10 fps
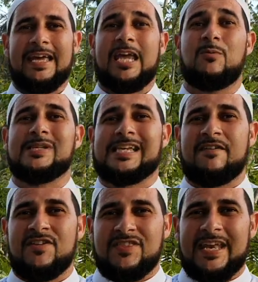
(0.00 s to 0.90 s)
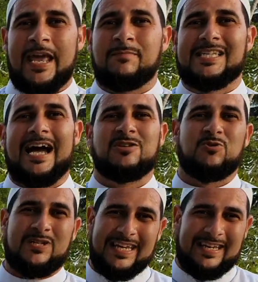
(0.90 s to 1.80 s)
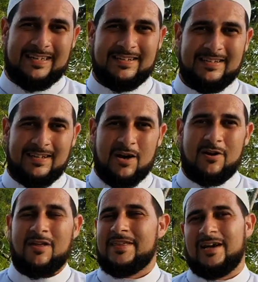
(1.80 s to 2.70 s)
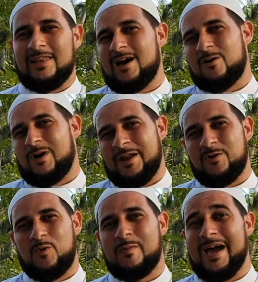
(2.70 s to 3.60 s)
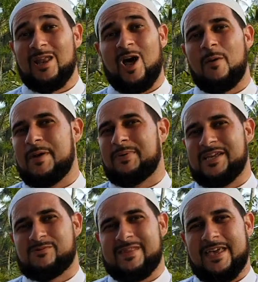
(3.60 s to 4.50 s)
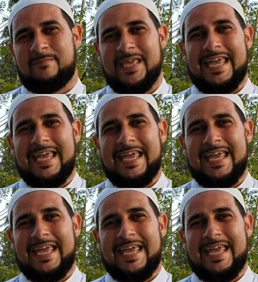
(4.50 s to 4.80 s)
he was given the name Tajuddin radiallahu anhu, may Allah be pleased with him.